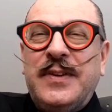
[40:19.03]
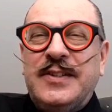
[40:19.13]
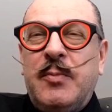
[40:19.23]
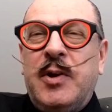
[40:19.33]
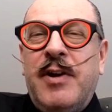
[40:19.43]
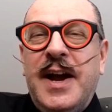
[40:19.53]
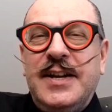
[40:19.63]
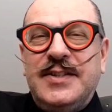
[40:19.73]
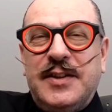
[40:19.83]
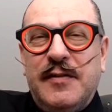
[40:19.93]
So we
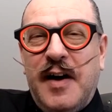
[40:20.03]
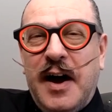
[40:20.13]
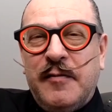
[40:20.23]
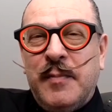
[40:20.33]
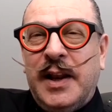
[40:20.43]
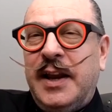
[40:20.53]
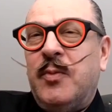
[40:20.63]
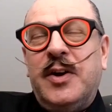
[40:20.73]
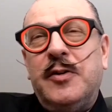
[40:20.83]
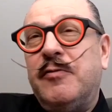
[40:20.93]
raised the 5 million.
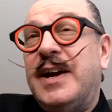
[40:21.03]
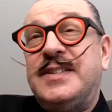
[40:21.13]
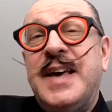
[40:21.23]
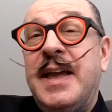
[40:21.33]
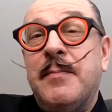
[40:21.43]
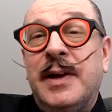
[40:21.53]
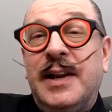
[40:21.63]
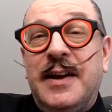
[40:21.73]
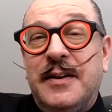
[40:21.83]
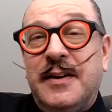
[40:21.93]
We could have raised 8
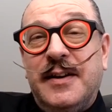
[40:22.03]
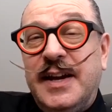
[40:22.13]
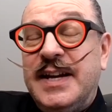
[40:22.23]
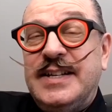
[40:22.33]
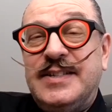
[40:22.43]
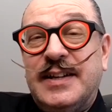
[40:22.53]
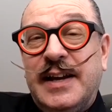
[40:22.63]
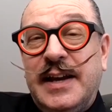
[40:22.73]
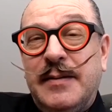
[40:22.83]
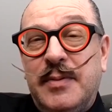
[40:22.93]
million
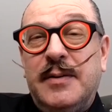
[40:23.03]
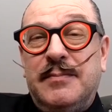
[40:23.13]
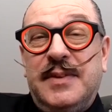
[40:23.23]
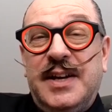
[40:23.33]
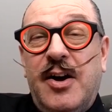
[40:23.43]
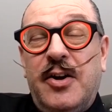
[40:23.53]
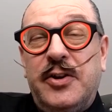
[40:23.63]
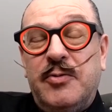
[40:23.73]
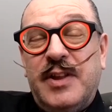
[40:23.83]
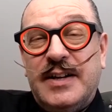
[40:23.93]
easily, but you can't
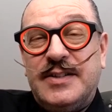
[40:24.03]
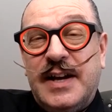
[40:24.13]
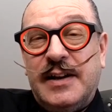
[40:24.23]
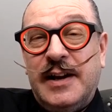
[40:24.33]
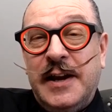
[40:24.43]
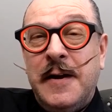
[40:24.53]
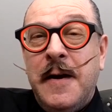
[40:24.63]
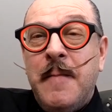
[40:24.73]
do that, sadly.